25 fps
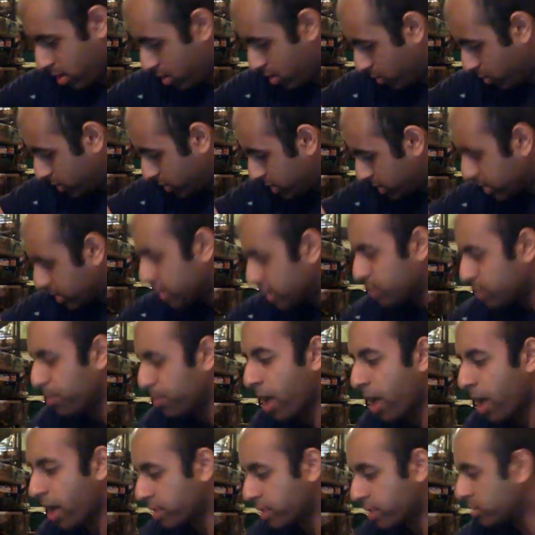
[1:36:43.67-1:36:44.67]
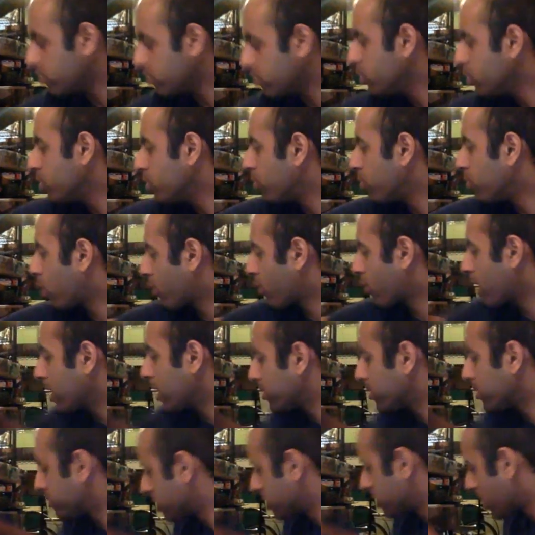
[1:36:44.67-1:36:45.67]
What's in this box? Ooh, more
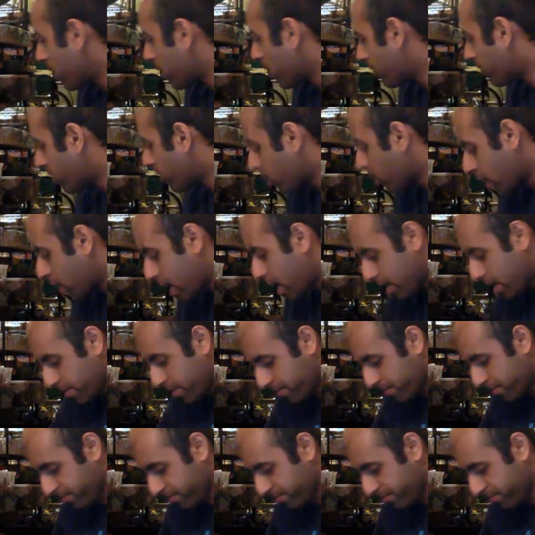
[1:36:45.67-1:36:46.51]
random stuff. All right.